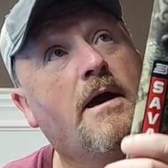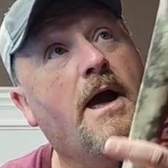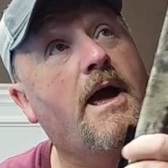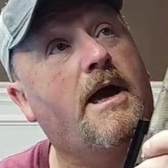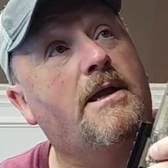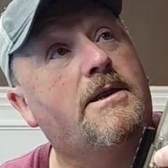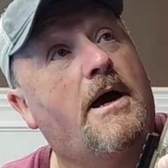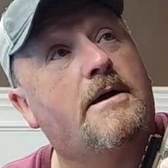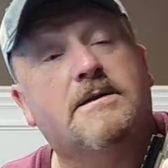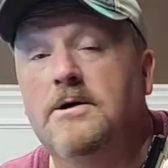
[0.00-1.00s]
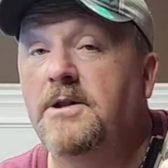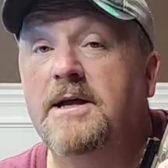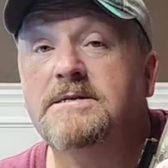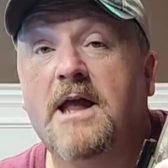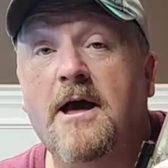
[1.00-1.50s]
And uh, till
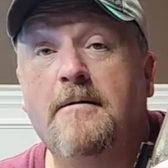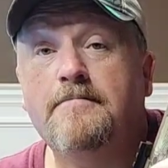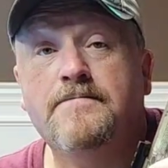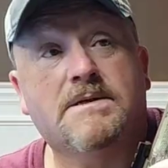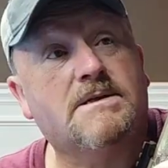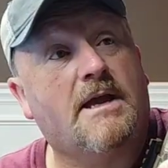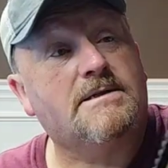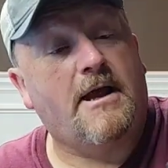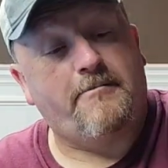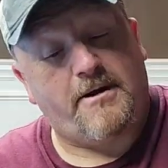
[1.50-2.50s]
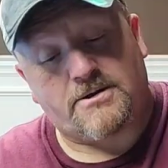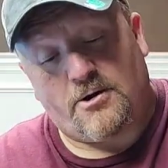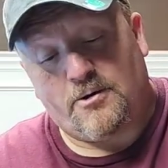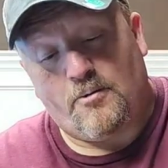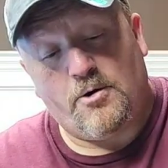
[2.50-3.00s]
next time, stay safe out there
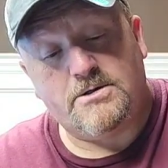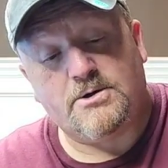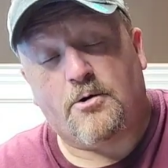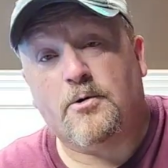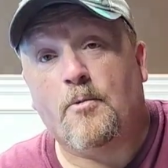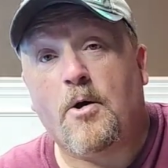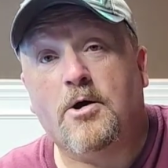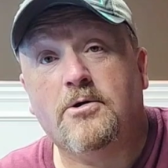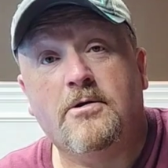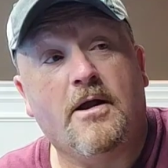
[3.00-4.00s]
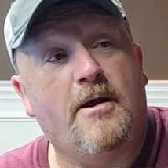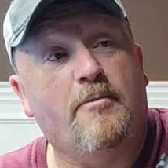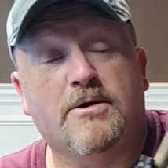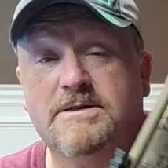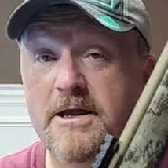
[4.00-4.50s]
in the woods or on the water, and
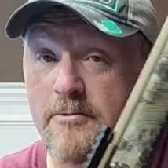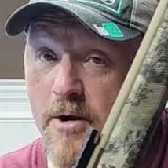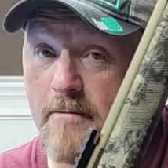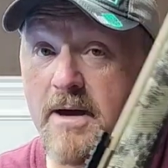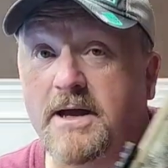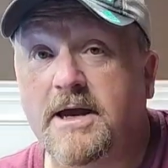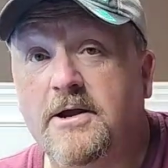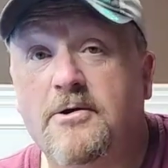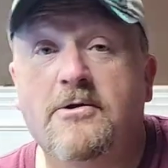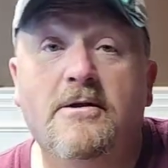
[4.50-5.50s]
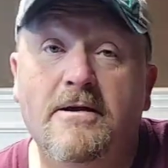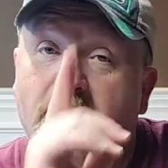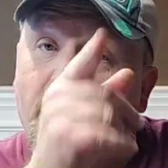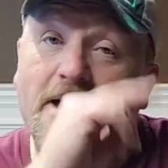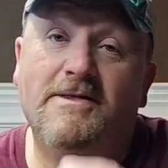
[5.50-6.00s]
we'll see you right back here
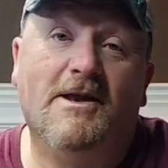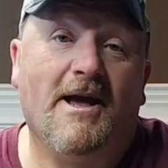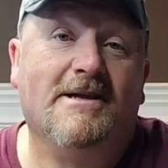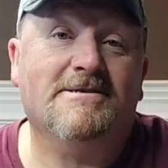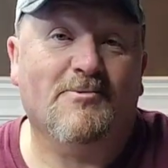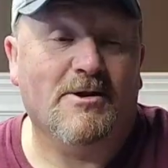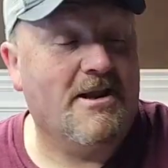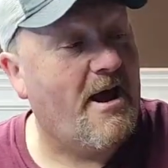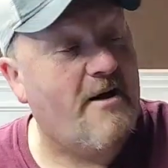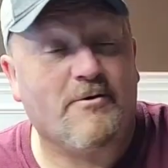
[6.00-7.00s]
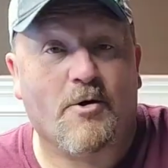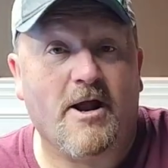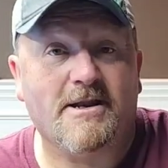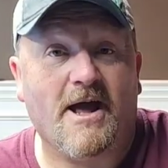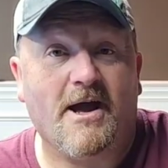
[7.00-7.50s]
in the next one. Have a
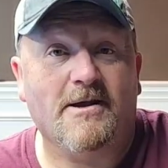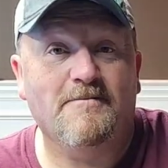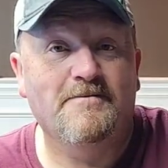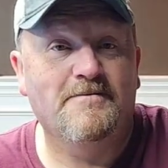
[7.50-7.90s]
great day.